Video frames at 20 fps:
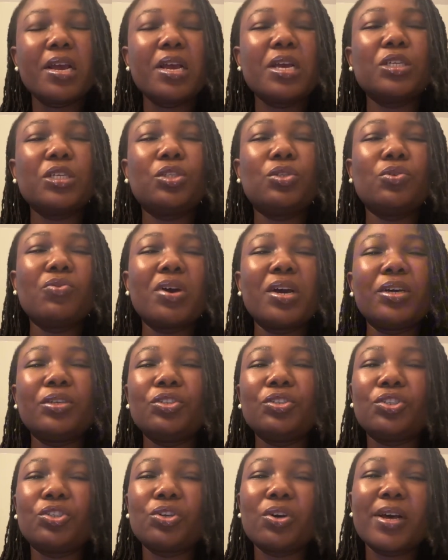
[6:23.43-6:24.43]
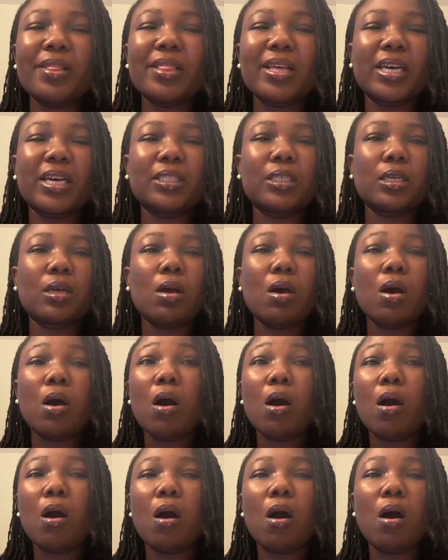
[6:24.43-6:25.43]
is to ensure that
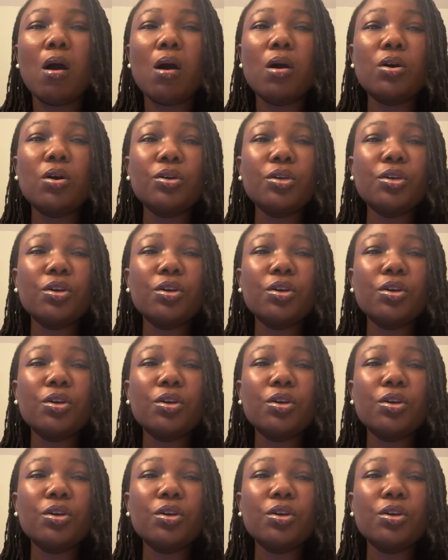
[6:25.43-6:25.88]
all